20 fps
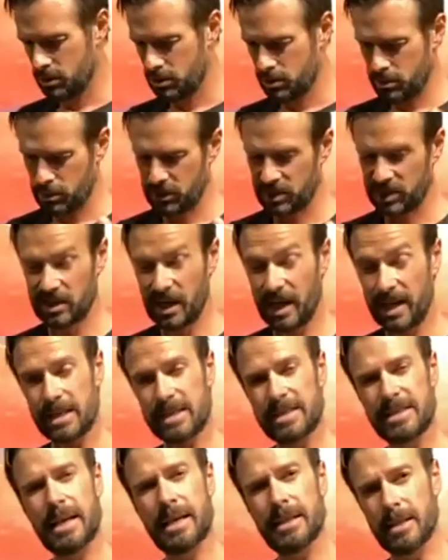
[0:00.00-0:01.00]

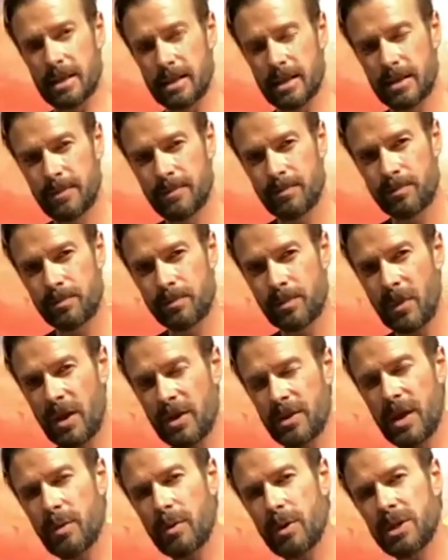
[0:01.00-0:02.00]
psychedelic. They
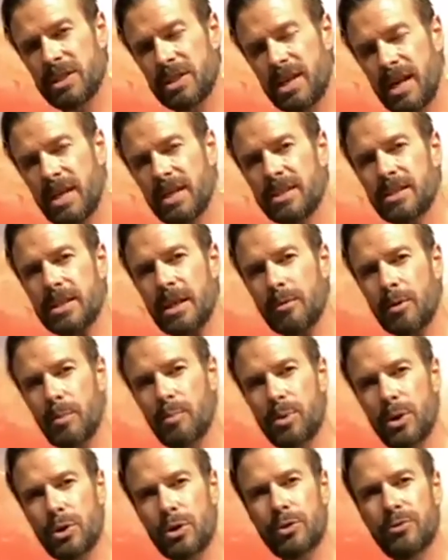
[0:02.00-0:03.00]
were intense, they were
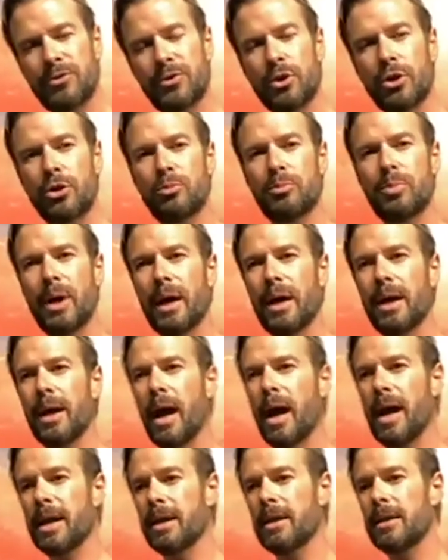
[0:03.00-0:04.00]
beautiful, but
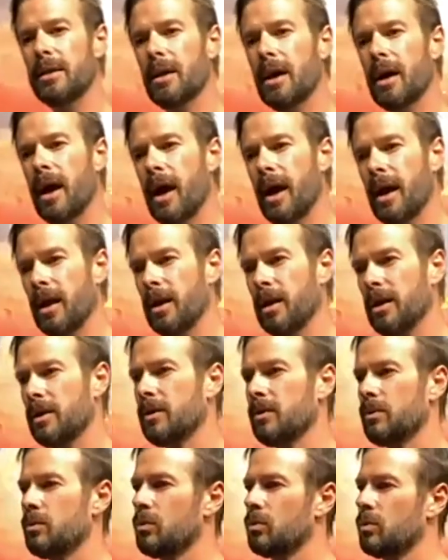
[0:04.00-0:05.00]
I
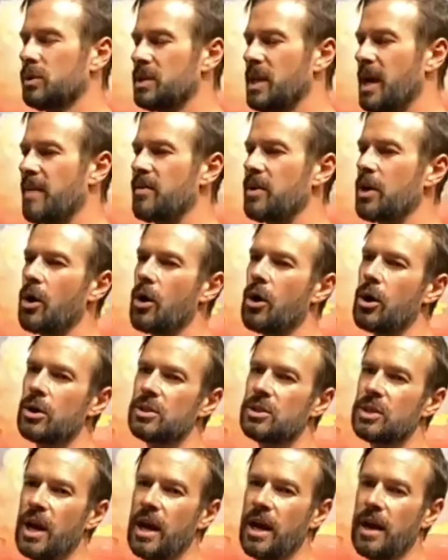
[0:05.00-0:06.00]
was having a hard
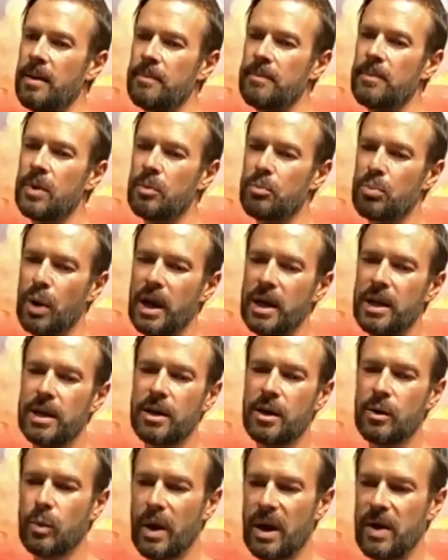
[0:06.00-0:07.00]
time breaking
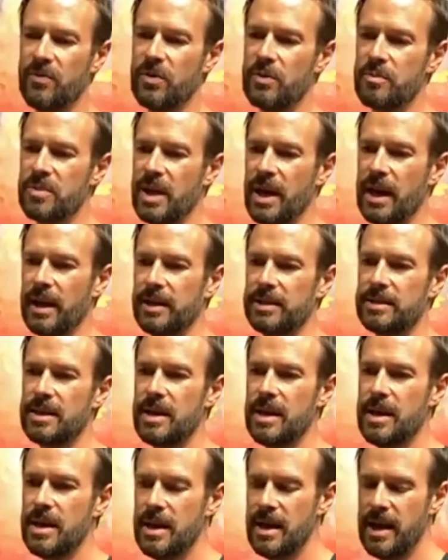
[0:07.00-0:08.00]
away from that.
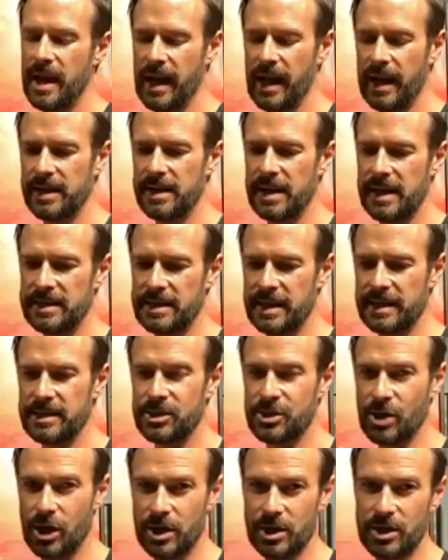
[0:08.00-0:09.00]
And as I
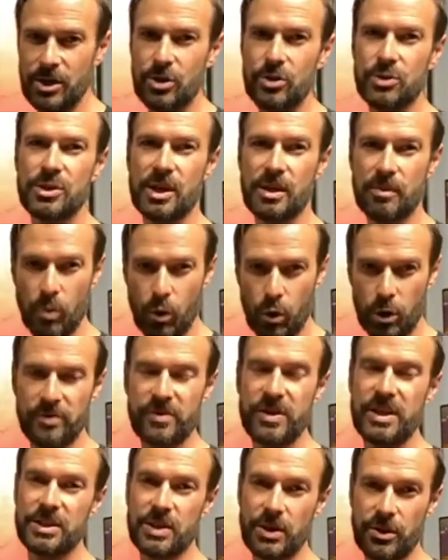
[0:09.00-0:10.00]
started using more of
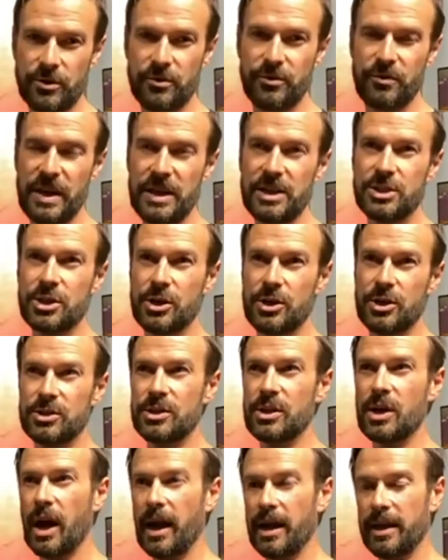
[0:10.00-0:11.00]
these other features,
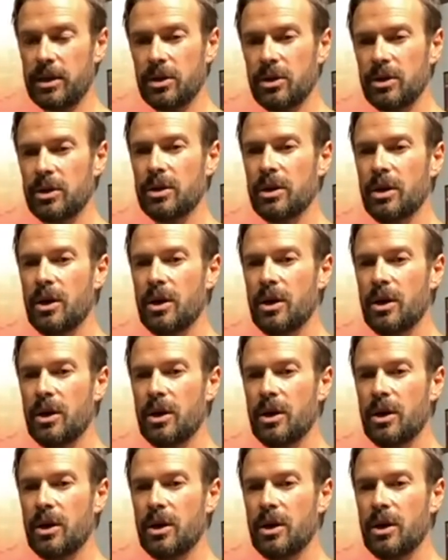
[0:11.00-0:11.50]
I could